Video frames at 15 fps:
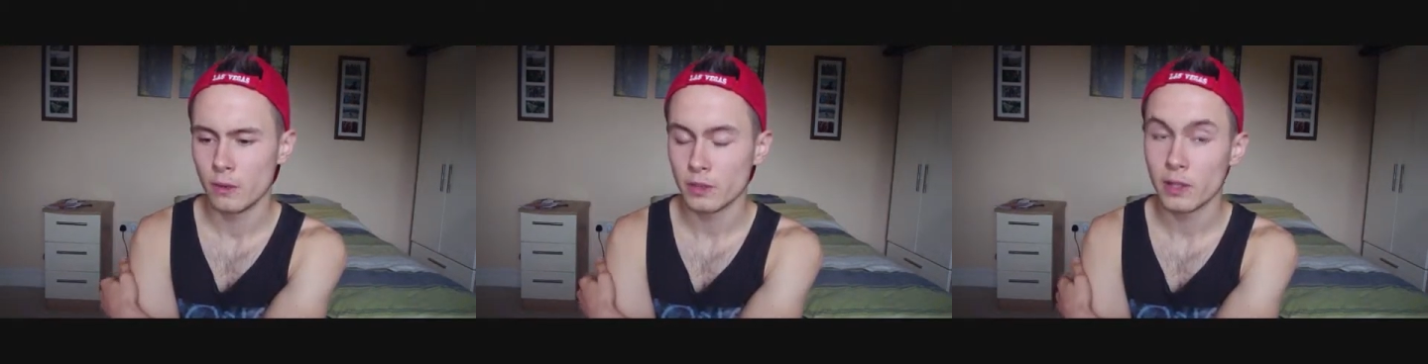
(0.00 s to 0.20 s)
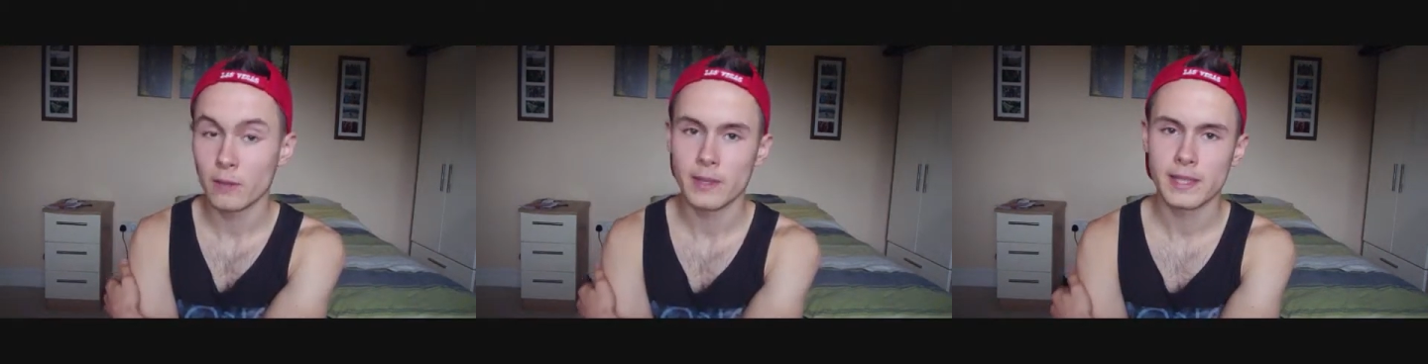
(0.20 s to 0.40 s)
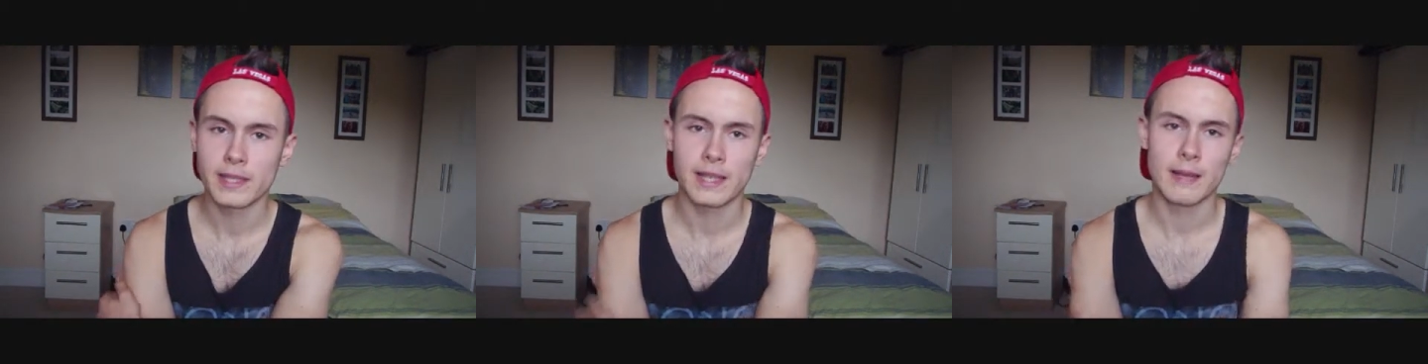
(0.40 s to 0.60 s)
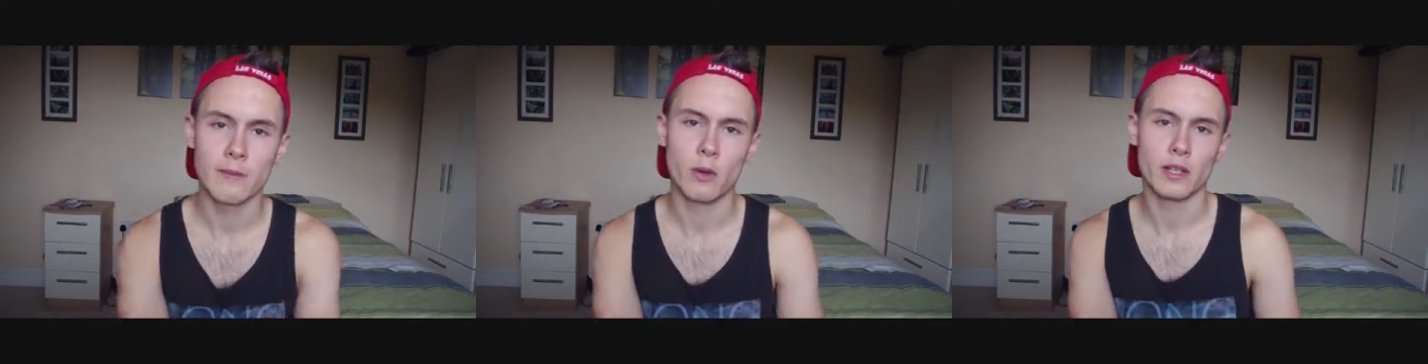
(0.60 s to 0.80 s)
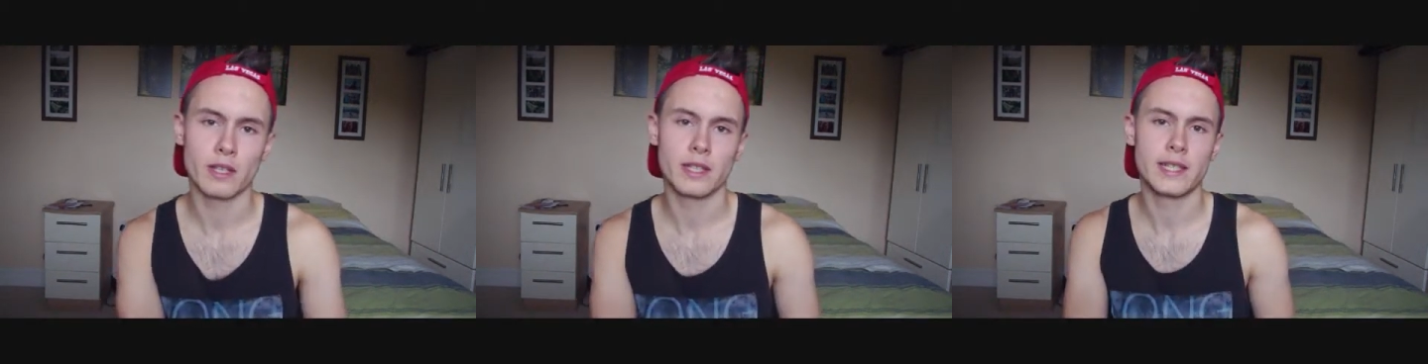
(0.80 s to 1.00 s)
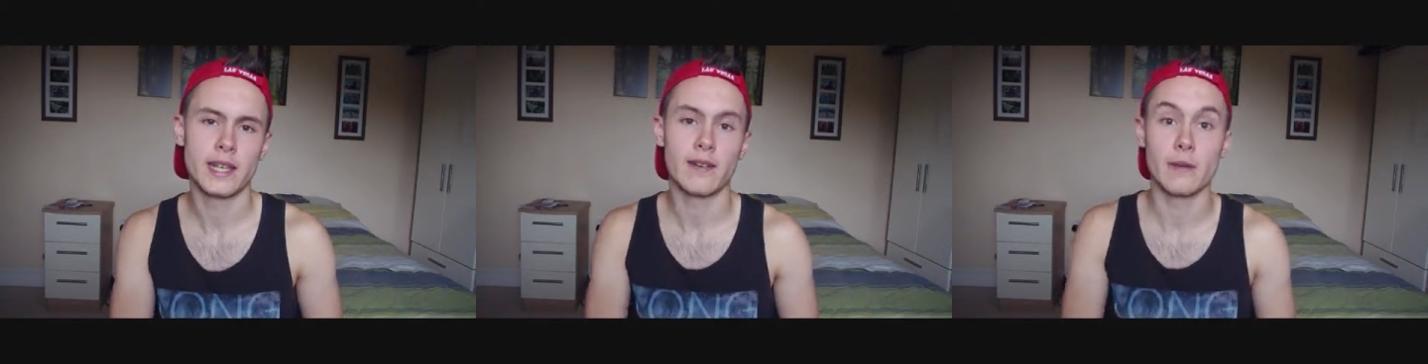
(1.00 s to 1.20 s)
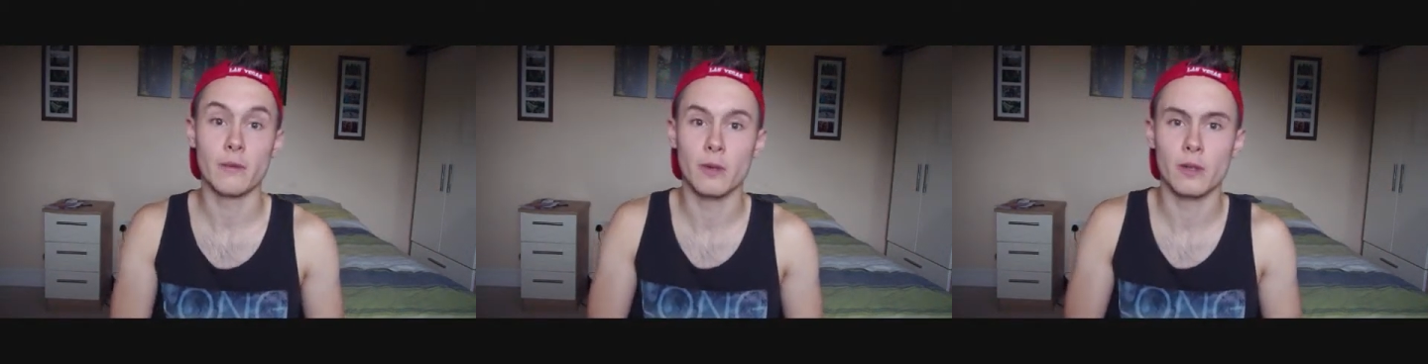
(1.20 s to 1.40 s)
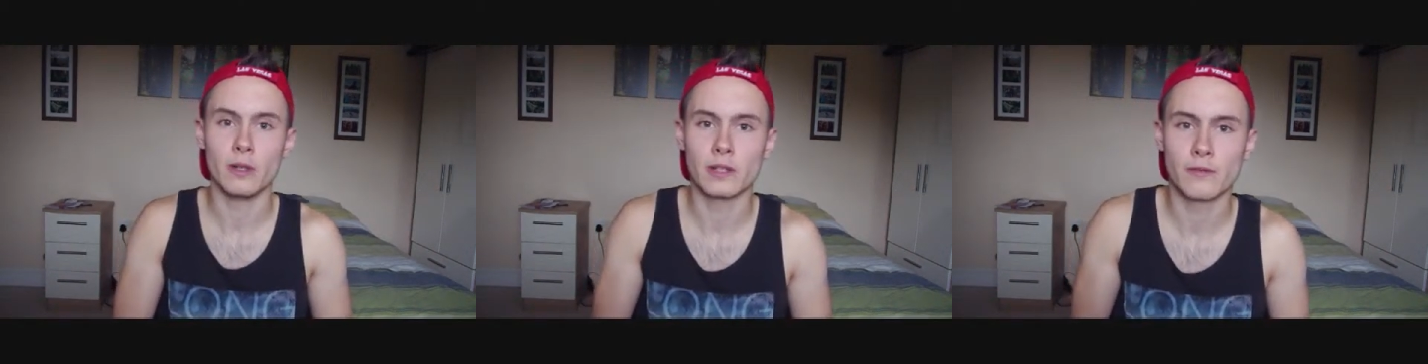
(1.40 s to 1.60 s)
recently watched
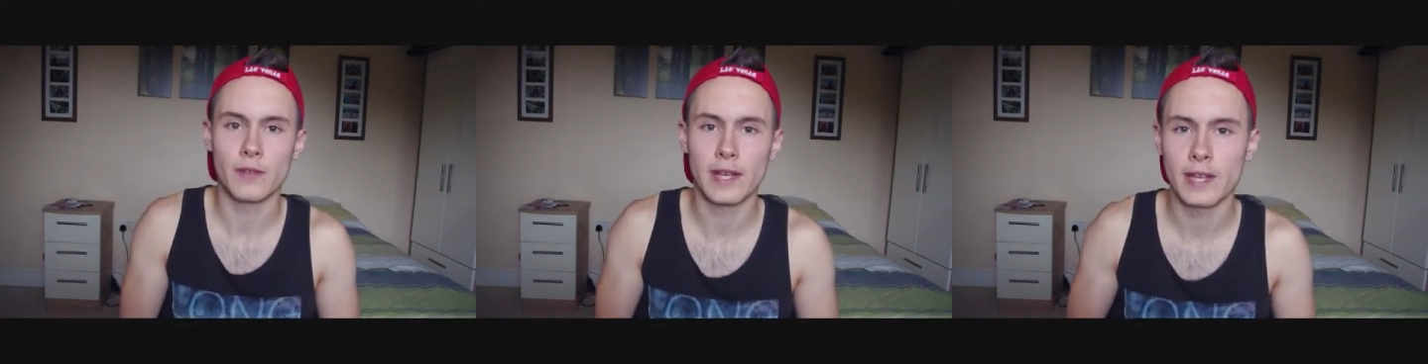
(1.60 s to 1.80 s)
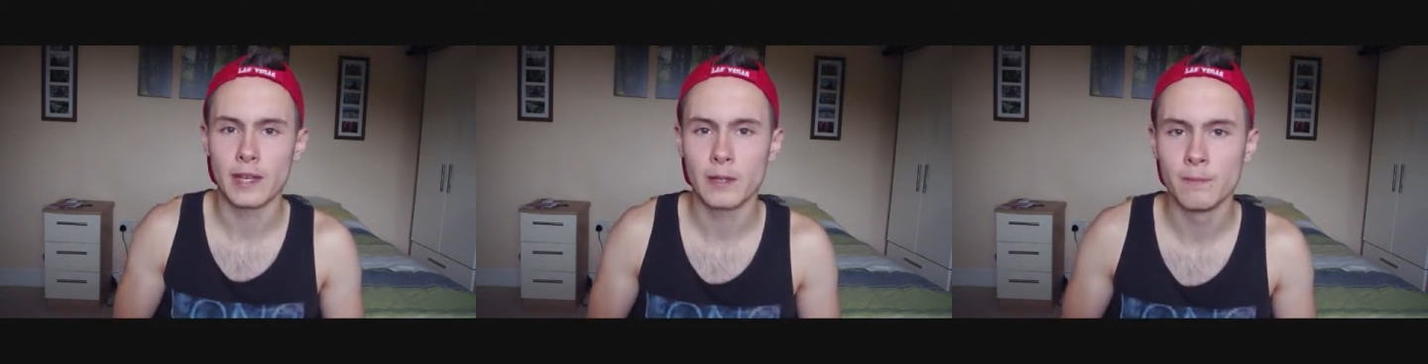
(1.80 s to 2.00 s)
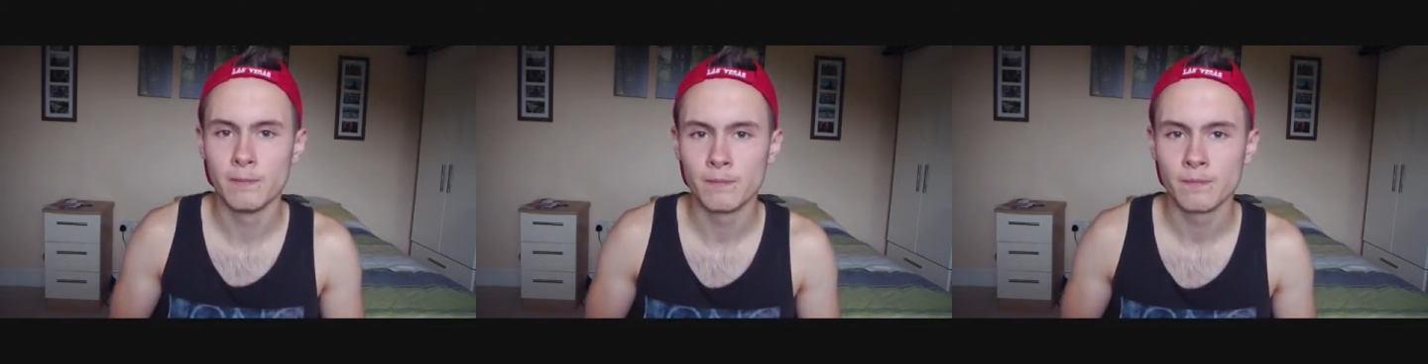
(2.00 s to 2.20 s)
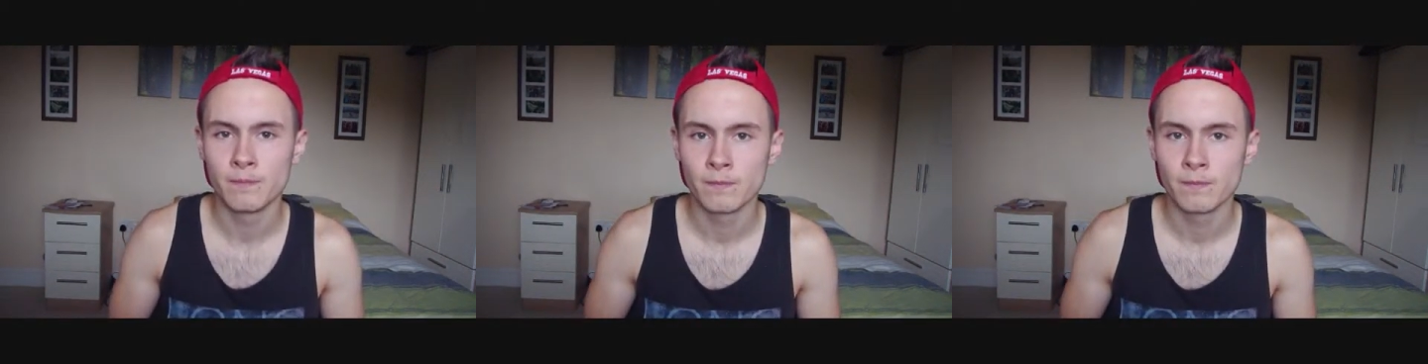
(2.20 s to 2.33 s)
Jerry Ward's video.